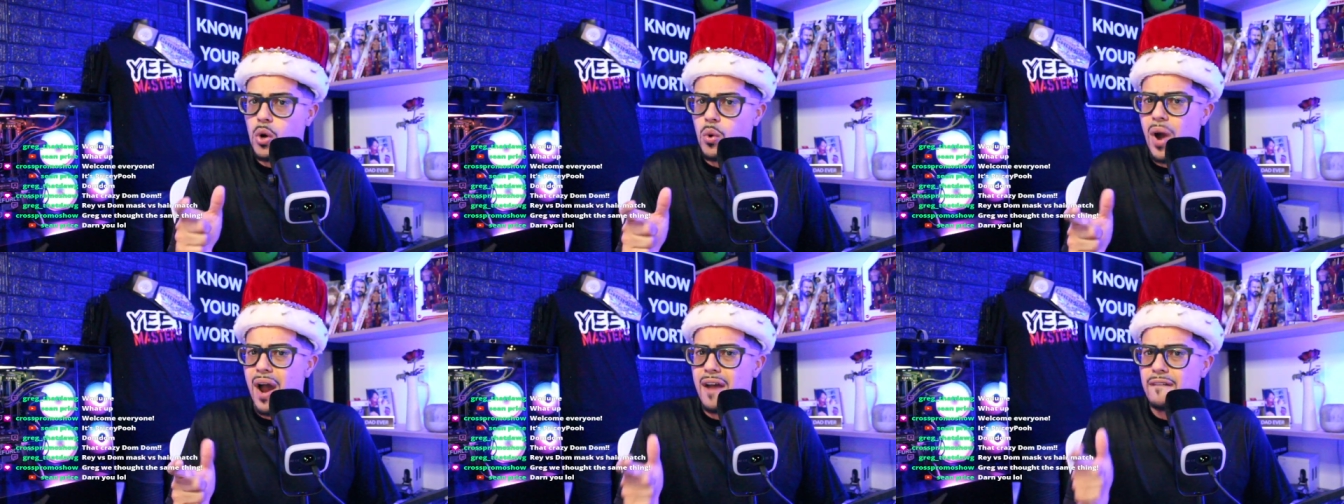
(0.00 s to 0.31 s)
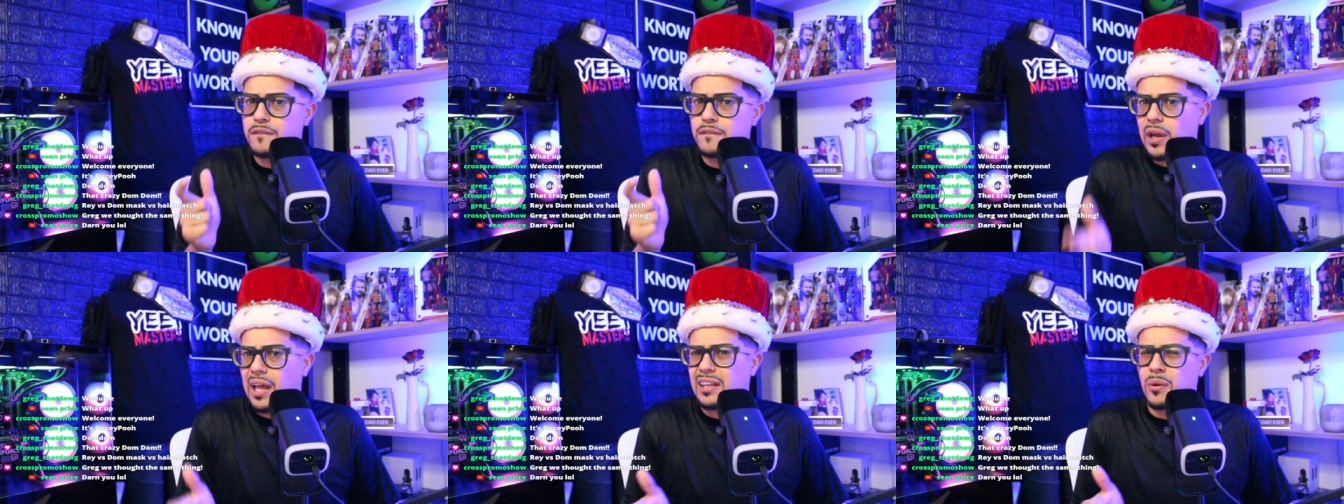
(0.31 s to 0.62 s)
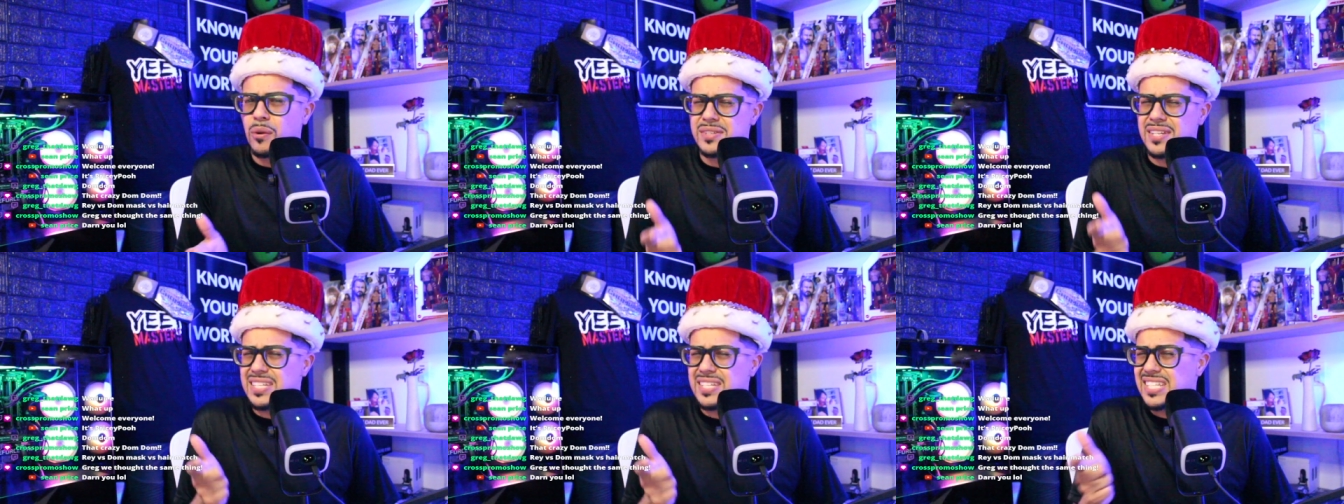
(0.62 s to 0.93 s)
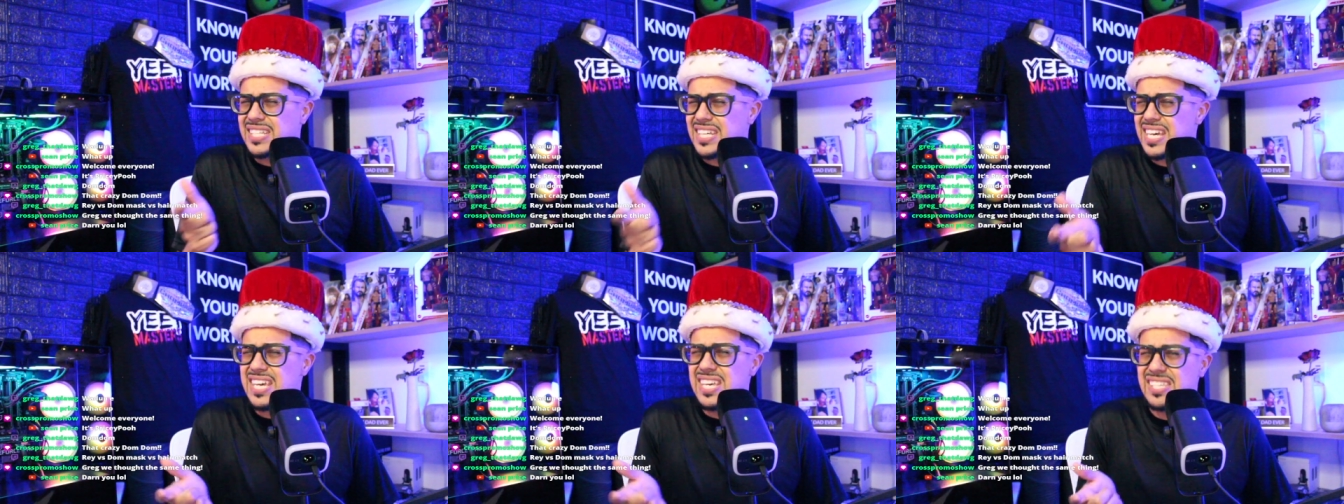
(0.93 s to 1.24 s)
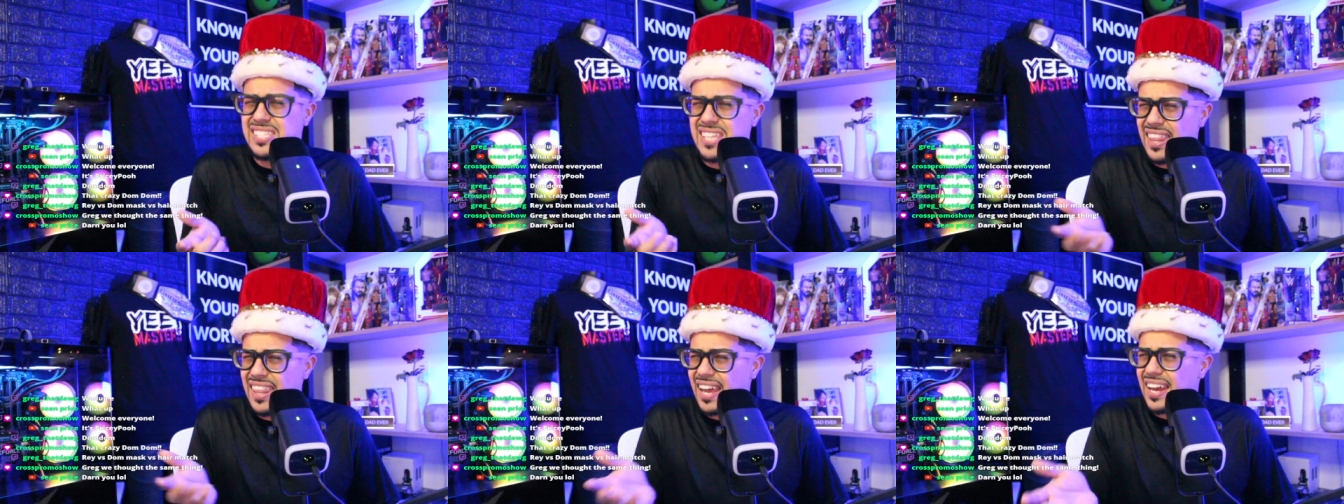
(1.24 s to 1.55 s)
I felt like there was a tease
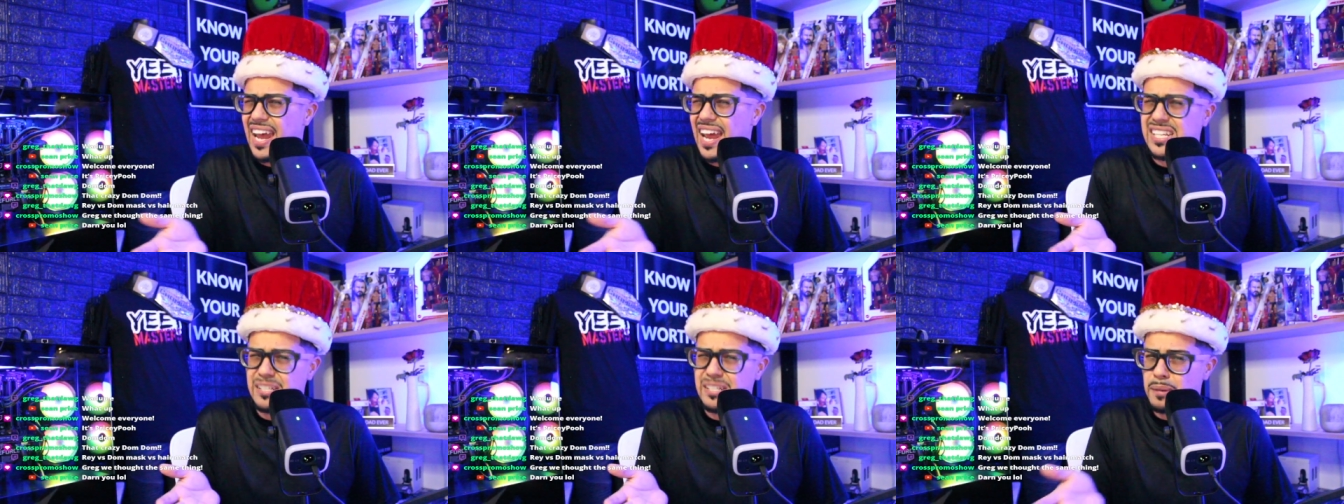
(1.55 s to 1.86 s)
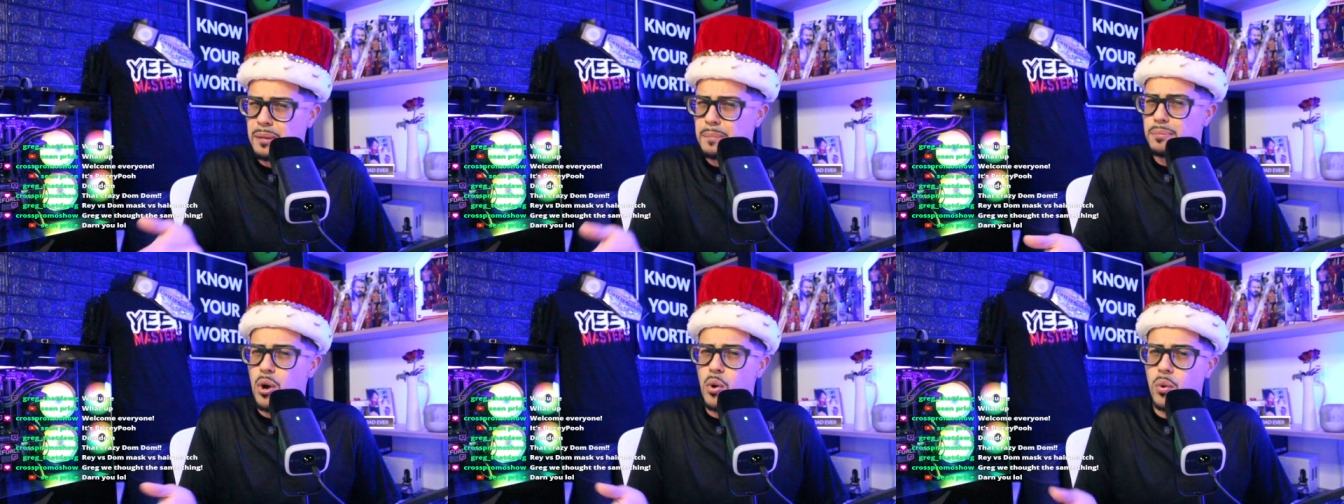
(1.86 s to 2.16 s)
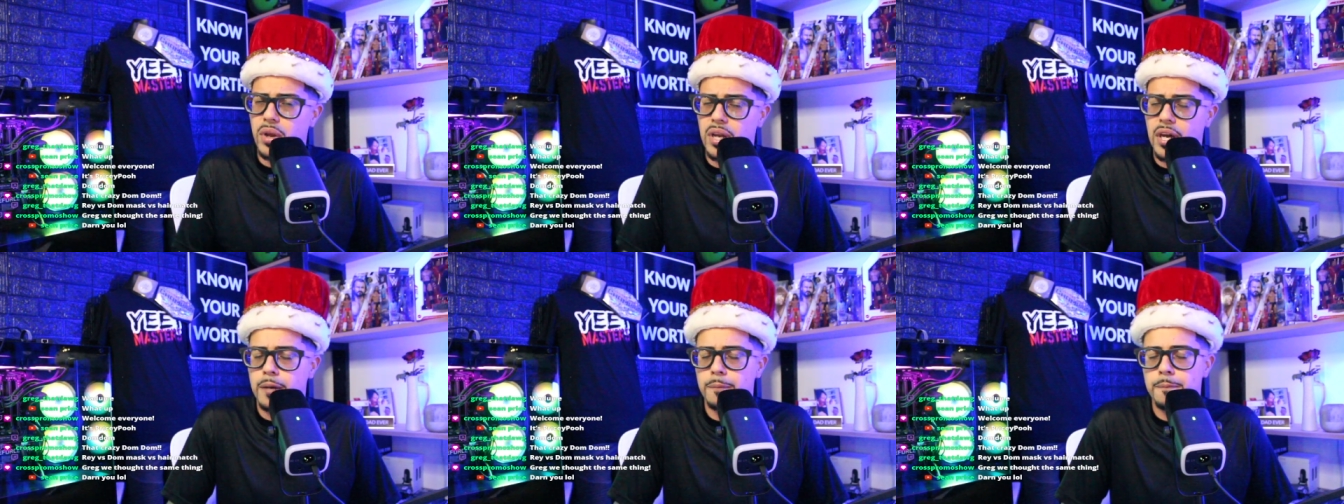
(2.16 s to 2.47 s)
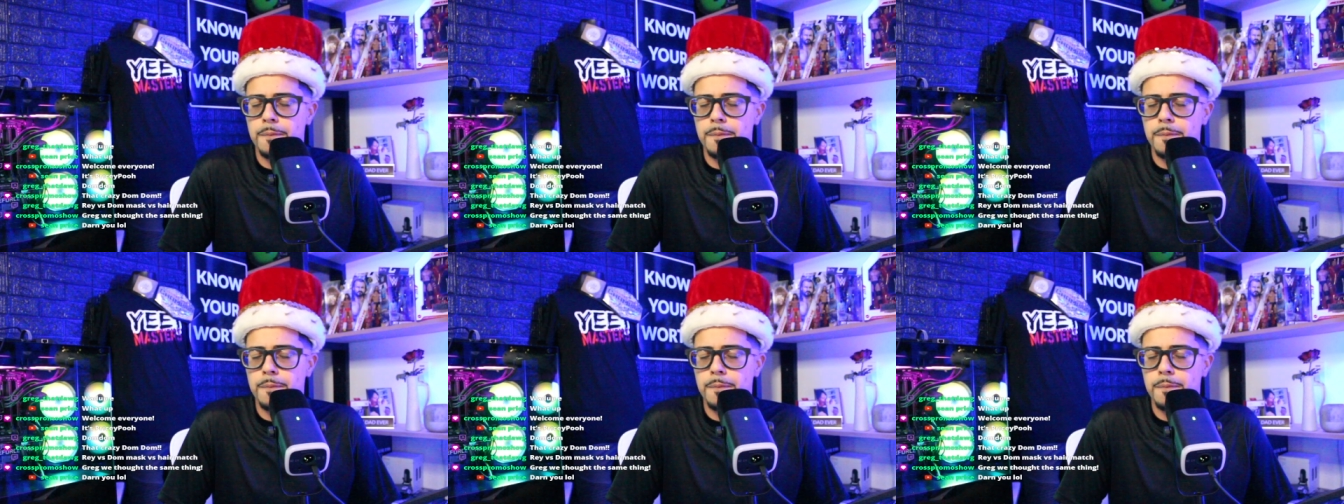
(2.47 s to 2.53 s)
that they can actually be broken up.